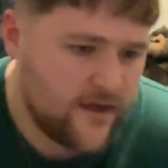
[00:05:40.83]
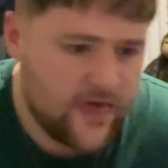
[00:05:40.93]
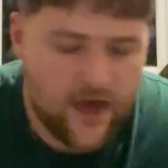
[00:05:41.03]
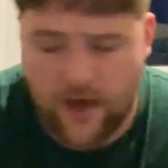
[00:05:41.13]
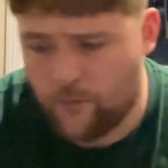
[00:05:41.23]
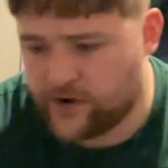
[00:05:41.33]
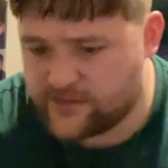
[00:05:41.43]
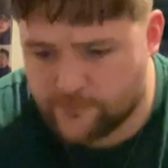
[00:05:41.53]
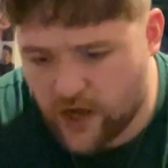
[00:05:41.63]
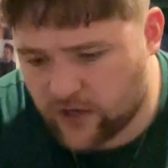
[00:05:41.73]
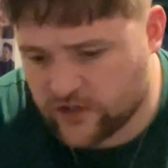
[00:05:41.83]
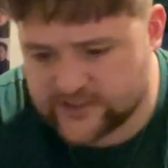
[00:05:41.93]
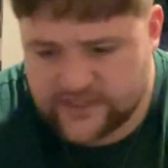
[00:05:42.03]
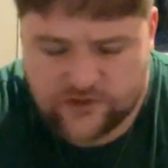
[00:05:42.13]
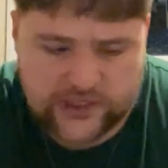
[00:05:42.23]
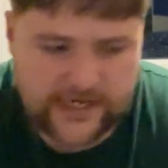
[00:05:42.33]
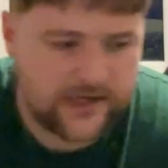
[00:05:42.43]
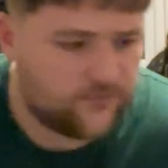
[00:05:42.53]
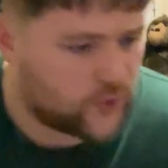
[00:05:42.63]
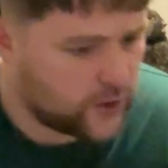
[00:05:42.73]
and when DiMarco's injured, and
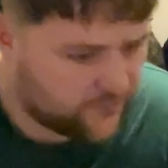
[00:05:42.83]
then you've got,